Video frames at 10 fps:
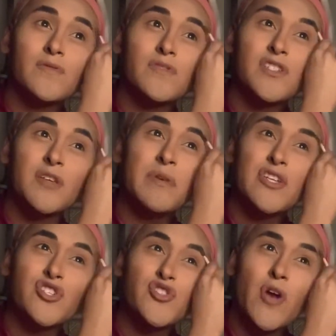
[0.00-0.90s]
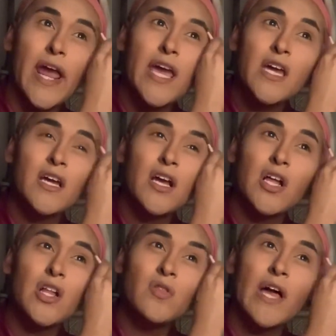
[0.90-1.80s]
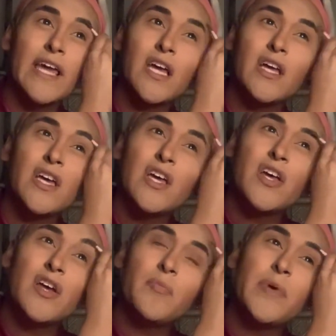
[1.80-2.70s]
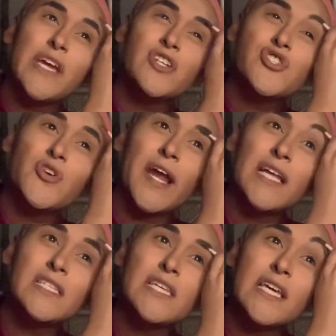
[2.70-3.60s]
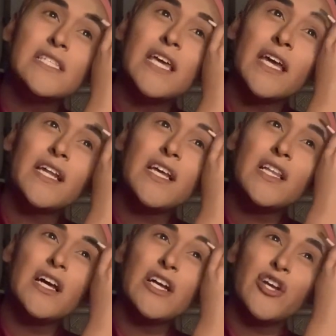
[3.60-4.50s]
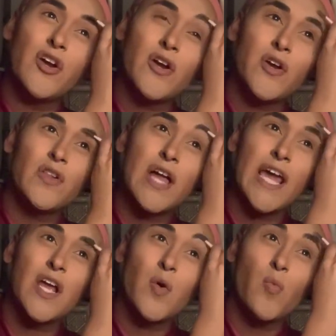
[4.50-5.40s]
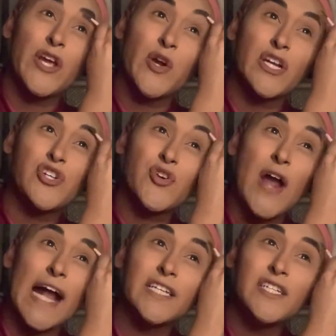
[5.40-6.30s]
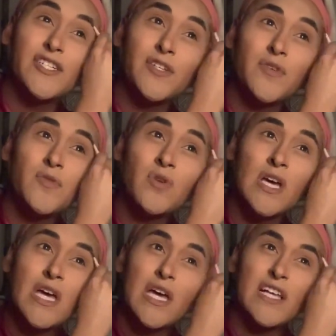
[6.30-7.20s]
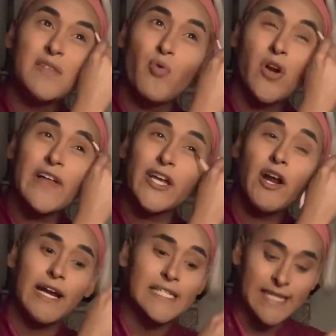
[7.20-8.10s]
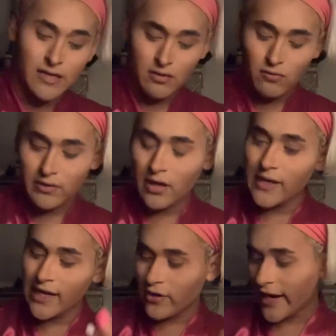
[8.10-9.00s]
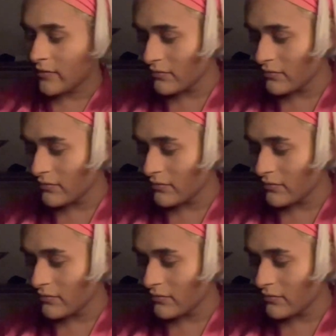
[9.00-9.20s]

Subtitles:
to be straight. Like, being trans isn't your like what you're attracted to. It's more of like your identity. Okay, great.